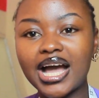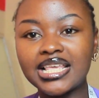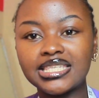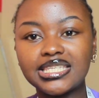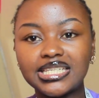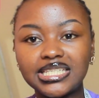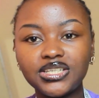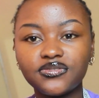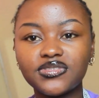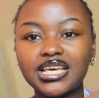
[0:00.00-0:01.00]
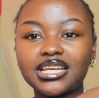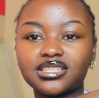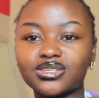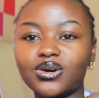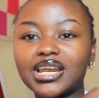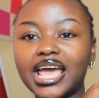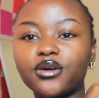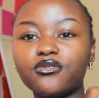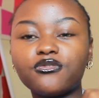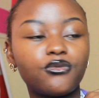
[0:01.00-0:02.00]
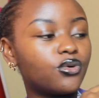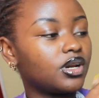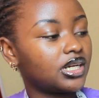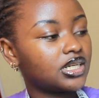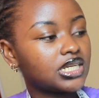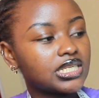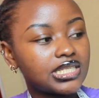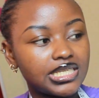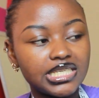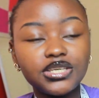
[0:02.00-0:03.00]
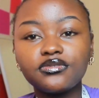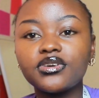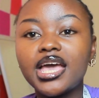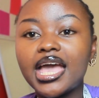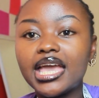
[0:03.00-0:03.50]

a sleeve that is not like full sleeve.